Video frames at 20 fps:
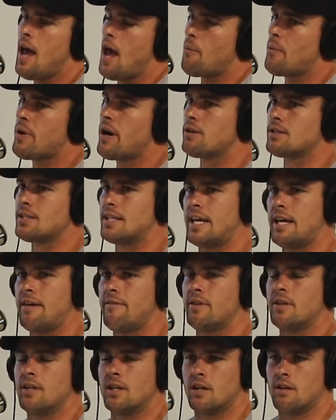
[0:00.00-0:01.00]
And when I was
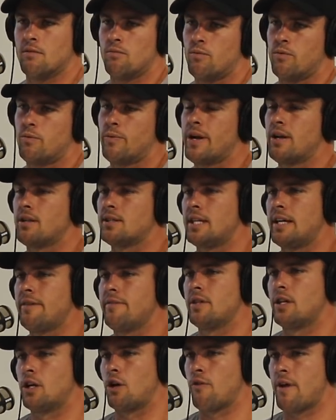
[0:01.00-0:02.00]
leaving
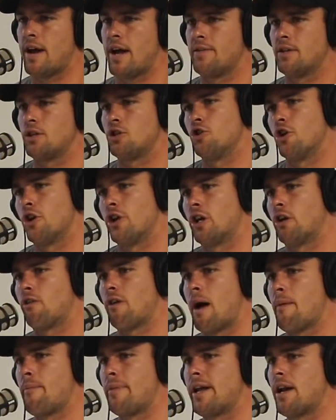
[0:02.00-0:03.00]
the ground, this journo
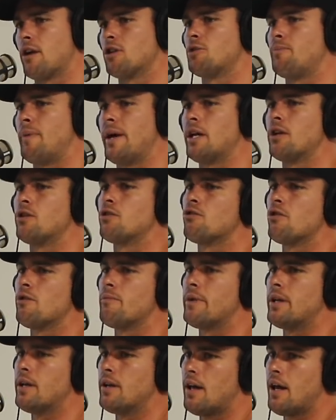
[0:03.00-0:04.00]
grabbed me, and I was speaking to
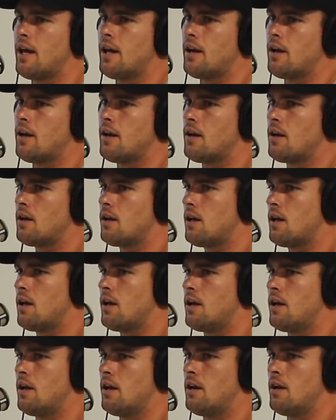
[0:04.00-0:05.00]
him, and
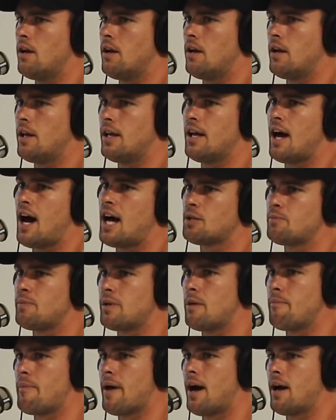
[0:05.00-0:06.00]
he asked
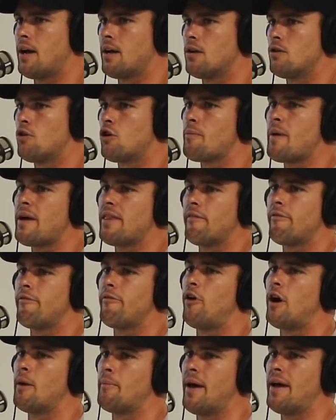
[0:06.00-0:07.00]
me not about the
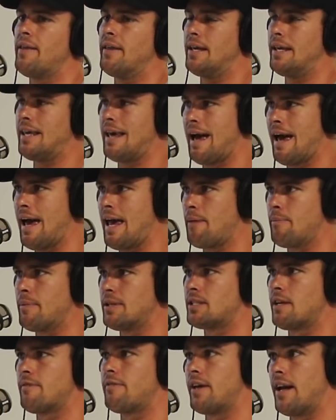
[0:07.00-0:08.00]
fight, about the game
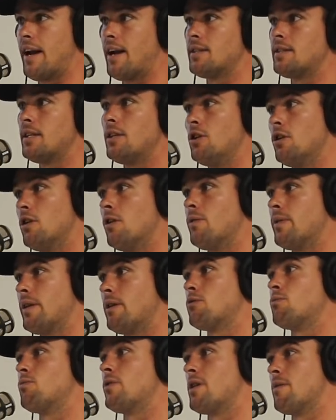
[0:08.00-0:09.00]
and stuff like that. And I said, you know, that
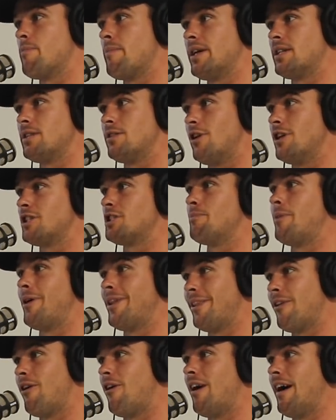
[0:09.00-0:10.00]
was one of the best nights of my
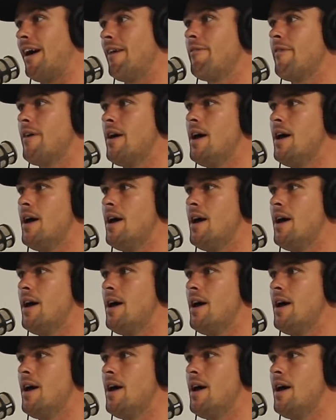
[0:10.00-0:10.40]
life.